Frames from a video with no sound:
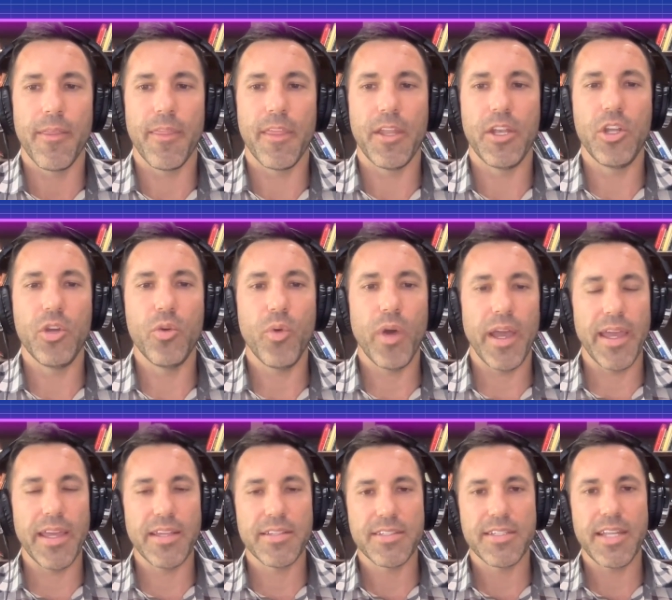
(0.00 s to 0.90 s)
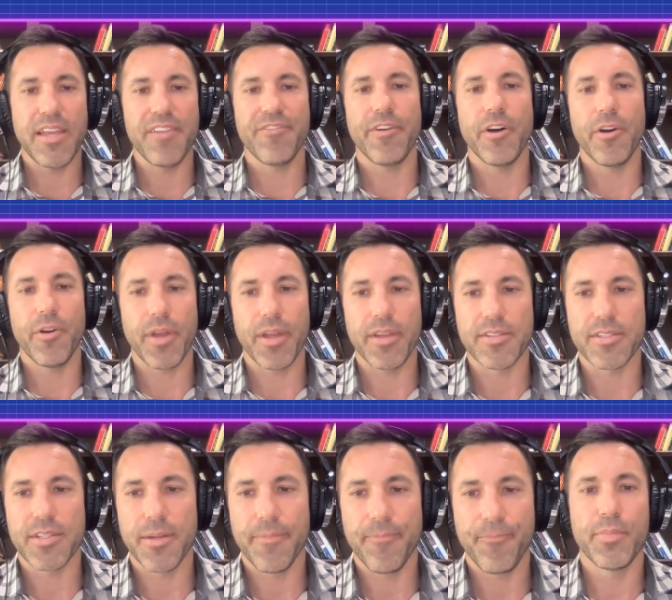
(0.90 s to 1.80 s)
The new way, stay
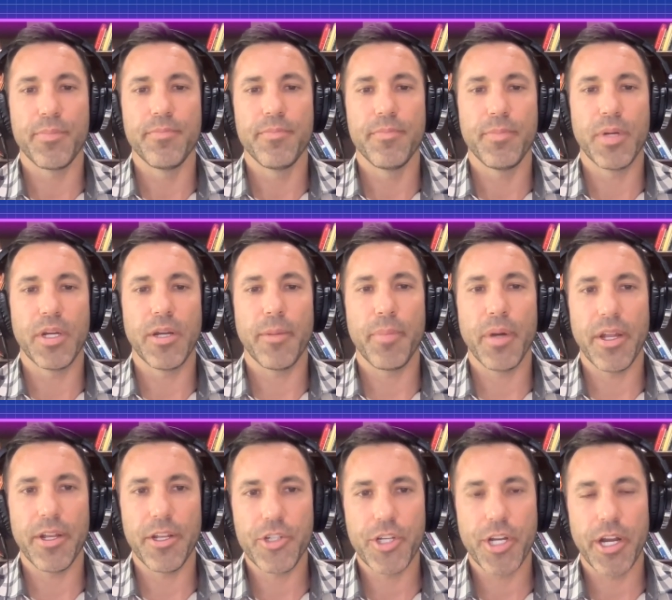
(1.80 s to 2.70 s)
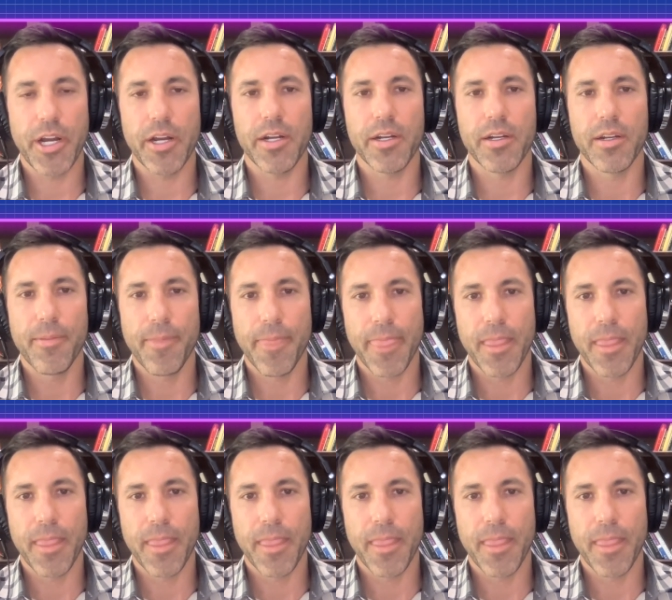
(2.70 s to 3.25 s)
focused, put your butt in a chair,